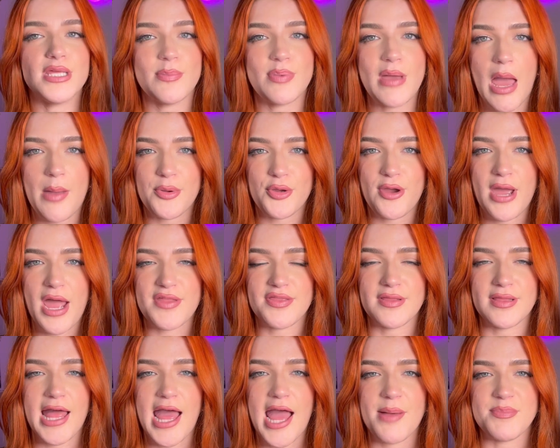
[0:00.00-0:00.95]
Pat McGrath
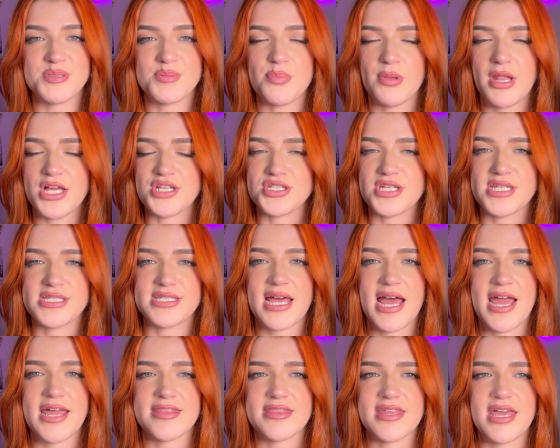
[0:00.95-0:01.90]
Labs blushes
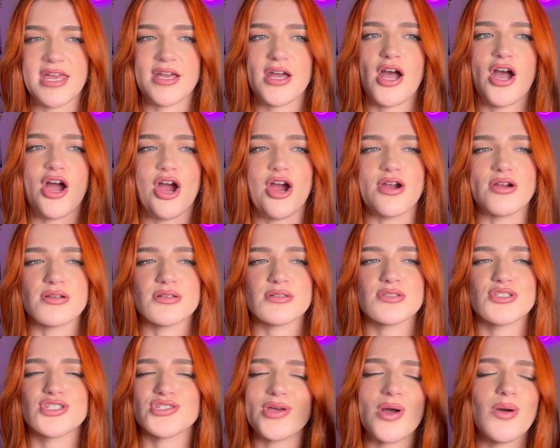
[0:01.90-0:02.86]
I think are
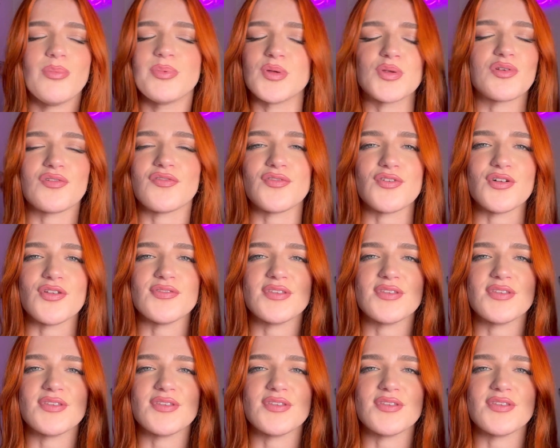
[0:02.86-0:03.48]
so beautiful.